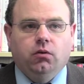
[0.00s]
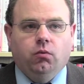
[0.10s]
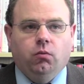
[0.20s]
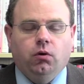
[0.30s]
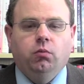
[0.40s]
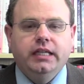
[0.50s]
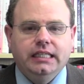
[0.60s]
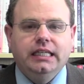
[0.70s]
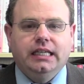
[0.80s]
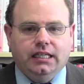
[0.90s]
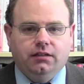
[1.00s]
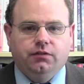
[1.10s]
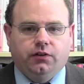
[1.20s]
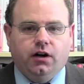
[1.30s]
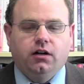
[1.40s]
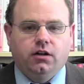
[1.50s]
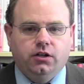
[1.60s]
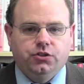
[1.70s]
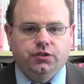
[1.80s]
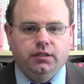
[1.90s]
what we need for our
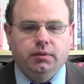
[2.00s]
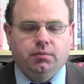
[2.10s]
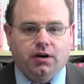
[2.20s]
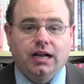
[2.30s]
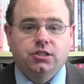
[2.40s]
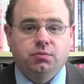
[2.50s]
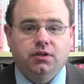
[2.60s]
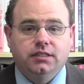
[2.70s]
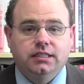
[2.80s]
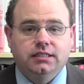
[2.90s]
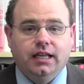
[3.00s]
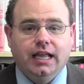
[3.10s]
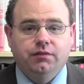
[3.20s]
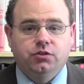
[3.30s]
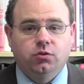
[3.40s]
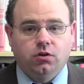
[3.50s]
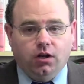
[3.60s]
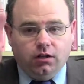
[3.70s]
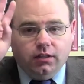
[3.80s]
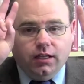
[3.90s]
country to be prosperous is to have a
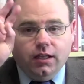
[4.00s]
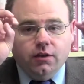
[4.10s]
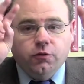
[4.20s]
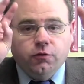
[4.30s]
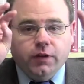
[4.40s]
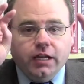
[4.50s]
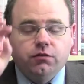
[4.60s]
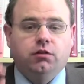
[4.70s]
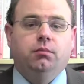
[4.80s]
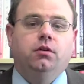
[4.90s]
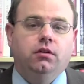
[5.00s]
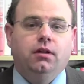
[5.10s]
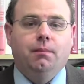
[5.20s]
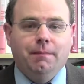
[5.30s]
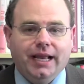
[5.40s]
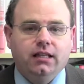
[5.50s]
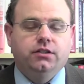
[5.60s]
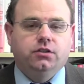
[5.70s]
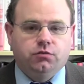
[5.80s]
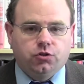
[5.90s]
so-called favorable
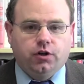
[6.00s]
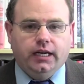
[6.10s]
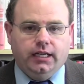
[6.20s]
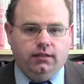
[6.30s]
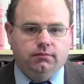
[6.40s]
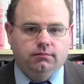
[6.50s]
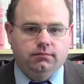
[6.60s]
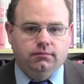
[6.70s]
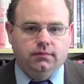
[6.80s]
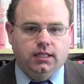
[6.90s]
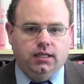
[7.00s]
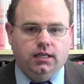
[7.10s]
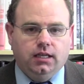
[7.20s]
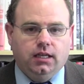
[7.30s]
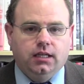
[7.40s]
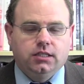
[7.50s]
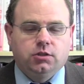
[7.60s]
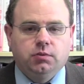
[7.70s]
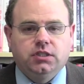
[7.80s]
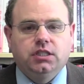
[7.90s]
balance of trade.
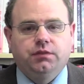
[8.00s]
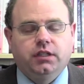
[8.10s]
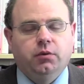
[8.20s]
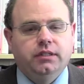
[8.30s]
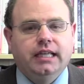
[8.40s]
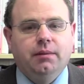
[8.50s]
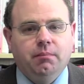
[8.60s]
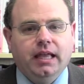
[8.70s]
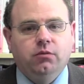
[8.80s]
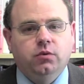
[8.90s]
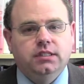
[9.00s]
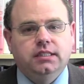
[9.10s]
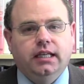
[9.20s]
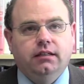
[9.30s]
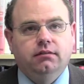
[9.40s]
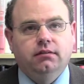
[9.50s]
Specifically, what that meant was that